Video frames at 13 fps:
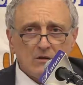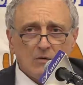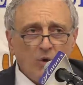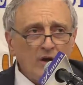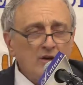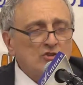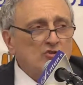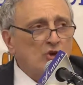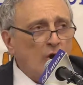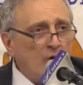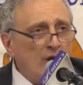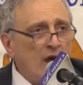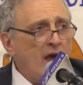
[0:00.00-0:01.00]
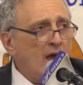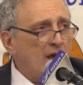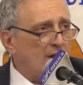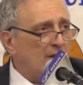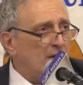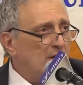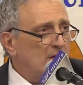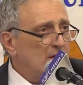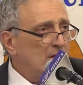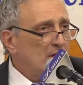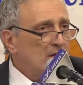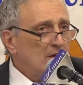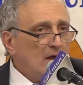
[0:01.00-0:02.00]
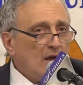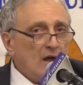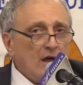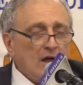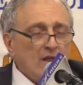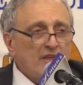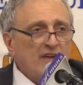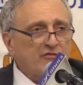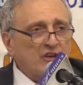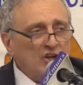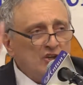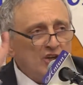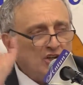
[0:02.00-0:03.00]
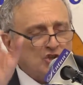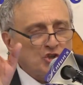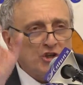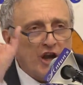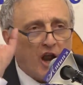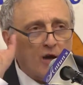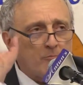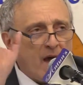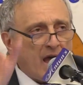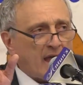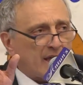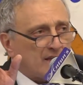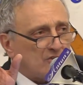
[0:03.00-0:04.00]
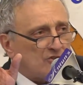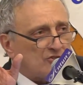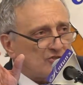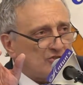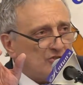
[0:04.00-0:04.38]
What is going on? They've conditioned our minds.